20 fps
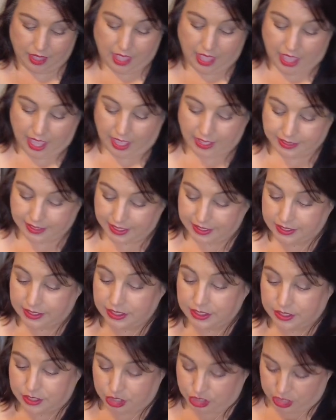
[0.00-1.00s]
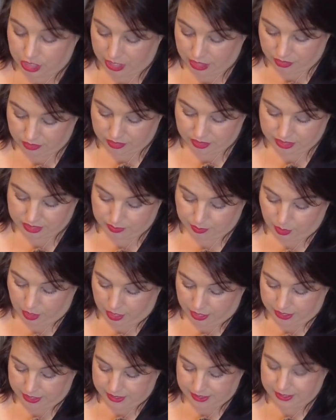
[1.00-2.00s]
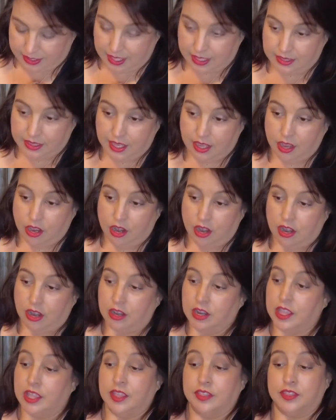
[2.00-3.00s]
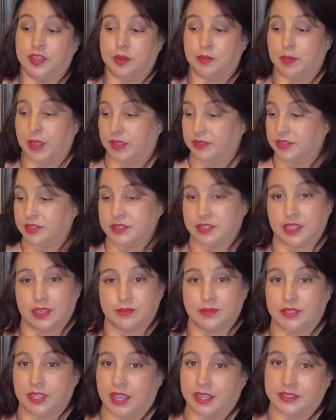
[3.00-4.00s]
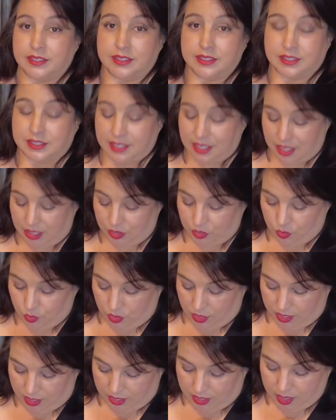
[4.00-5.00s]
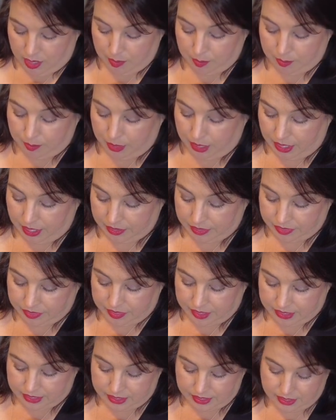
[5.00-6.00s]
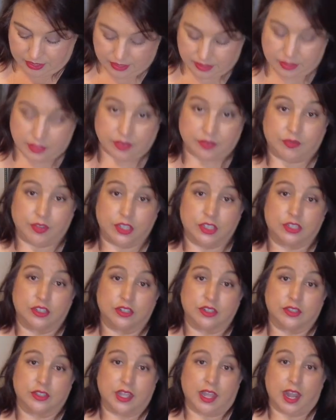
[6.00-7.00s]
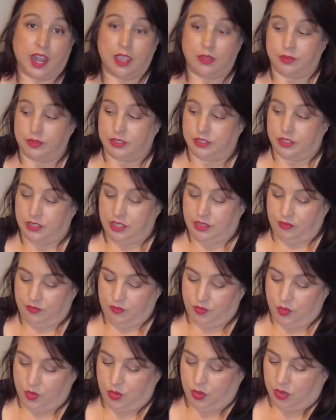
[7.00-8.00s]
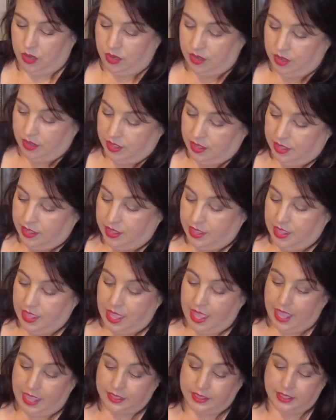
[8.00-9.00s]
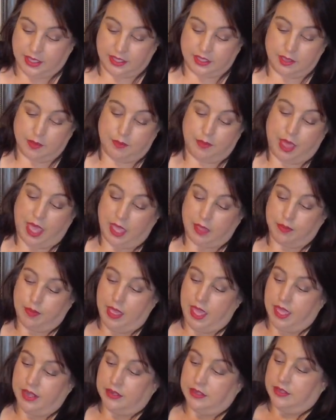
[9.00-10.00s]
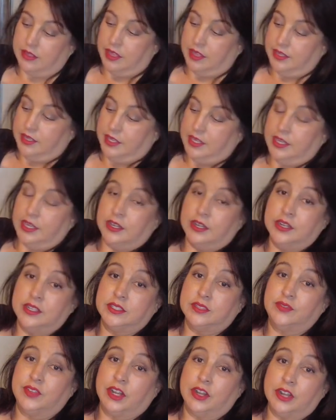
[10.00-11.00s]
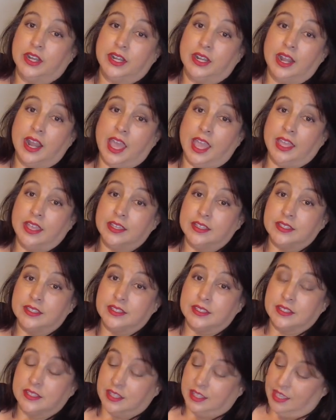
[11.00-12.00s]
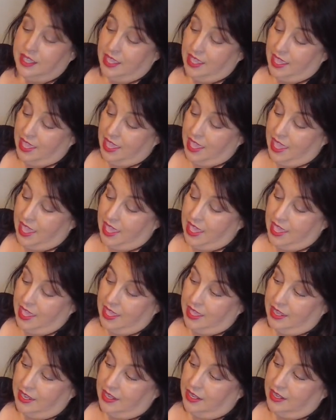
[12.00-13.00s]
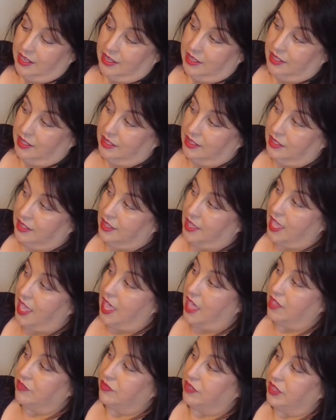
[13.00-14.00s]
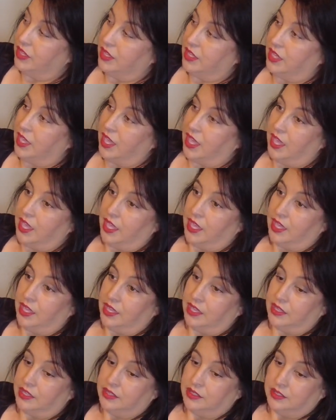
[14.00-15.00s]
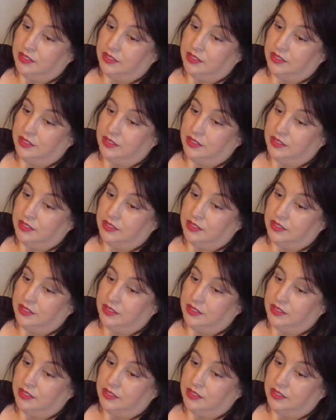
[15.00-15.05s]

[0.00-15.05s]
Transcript: I like the generous pockets that they are. They're about the same size as the other one, but this is a feature that I was looking for. I think the back panel on here is very nice, and having a